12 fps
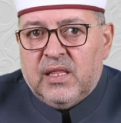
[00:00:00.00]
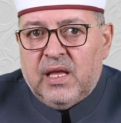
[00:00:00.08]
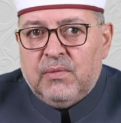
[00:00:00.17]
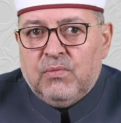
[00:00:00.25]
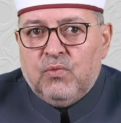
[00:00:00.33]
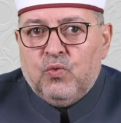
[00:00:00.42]

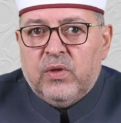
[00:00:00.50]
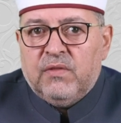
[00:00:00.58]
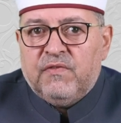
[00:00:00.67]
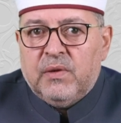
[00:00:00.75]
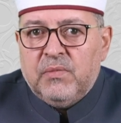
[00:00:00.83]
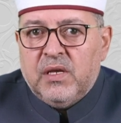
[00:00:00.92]
them
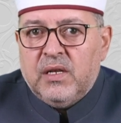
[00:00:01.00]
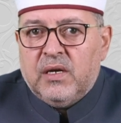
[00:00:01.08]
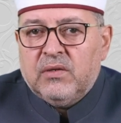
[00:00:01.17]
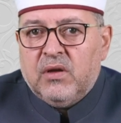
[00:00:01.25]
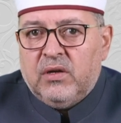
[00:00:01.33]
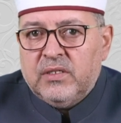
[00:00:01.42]
with
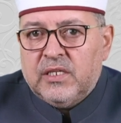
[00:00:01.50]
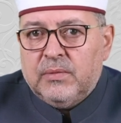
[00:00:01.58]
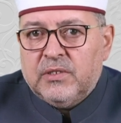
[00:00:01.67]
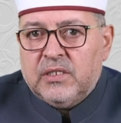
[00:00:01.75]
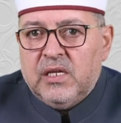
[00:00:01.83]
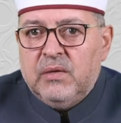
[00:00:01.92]
familiar
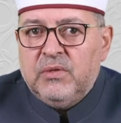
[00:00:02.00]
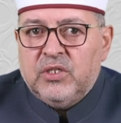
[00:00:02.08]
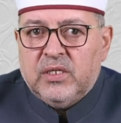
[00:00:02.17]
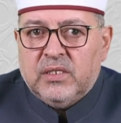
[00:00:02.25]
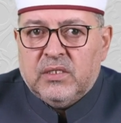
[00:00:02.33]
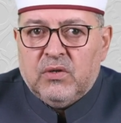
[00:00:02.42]
concepts,
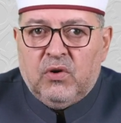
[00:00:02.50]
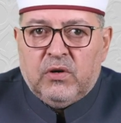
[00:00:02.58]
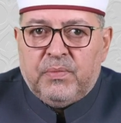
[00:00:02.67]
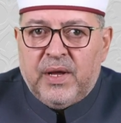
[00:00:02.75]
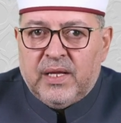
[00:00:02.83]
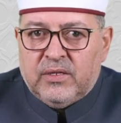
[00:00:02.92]
images,
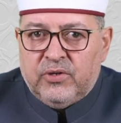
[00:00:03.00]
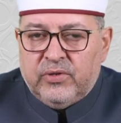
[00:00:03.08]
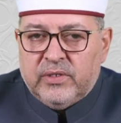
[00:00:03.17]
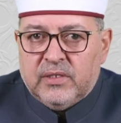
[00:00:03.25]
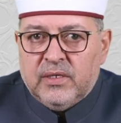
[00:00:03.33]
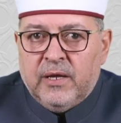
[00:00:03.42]
or
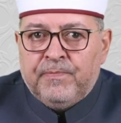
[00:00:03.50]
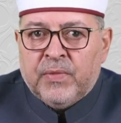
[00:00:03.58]
patterns.